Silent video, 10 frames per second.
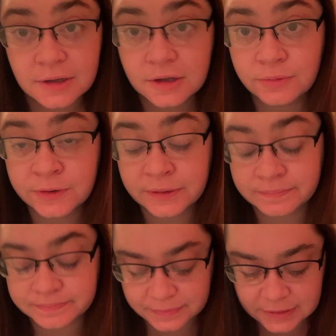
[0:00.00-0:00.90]
Good morning.
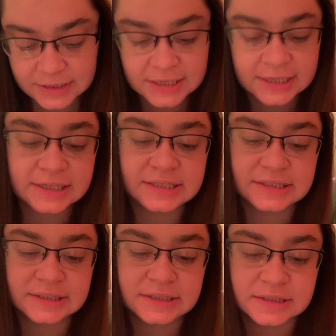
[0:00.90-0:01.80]
Today
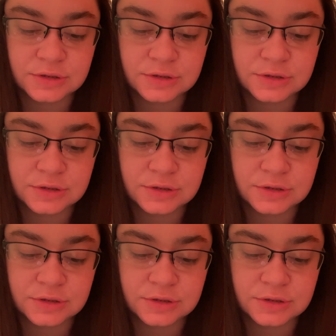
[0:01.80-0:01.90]
is